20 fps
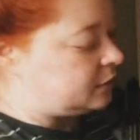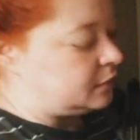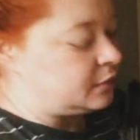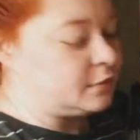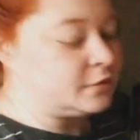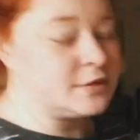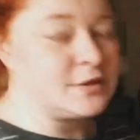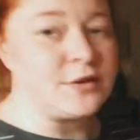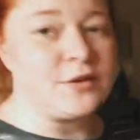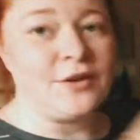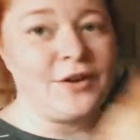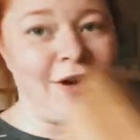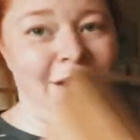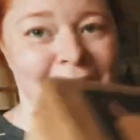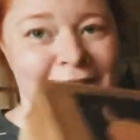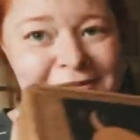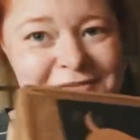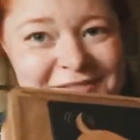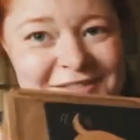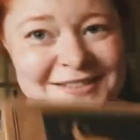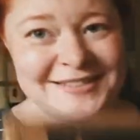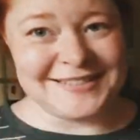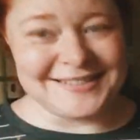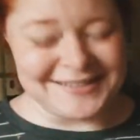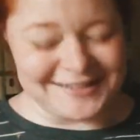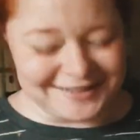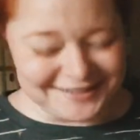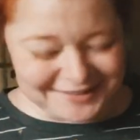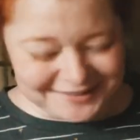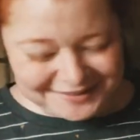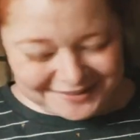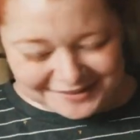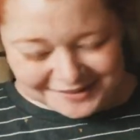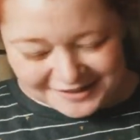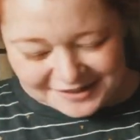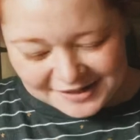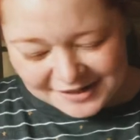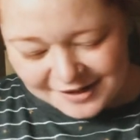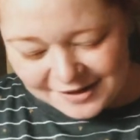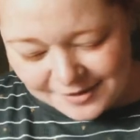so the coffee is here.
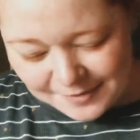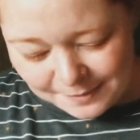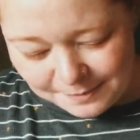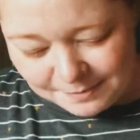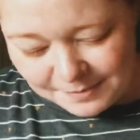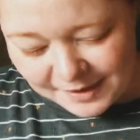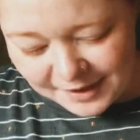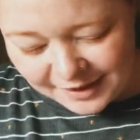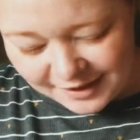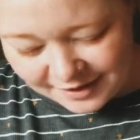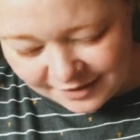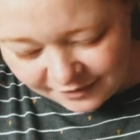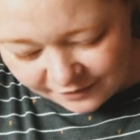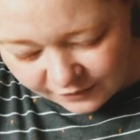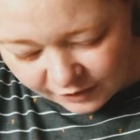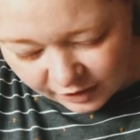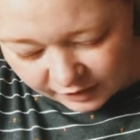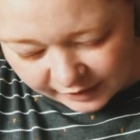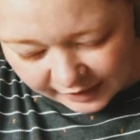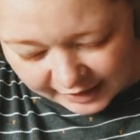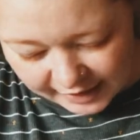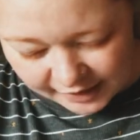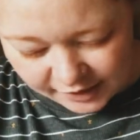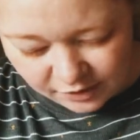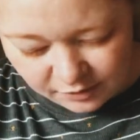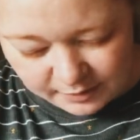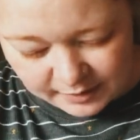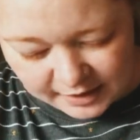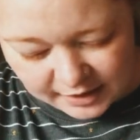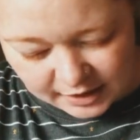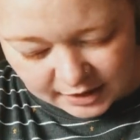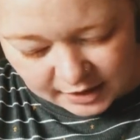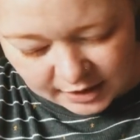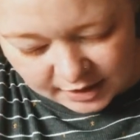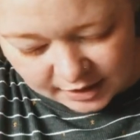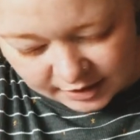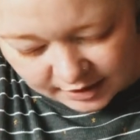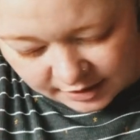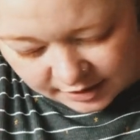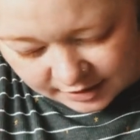Mid volcano making.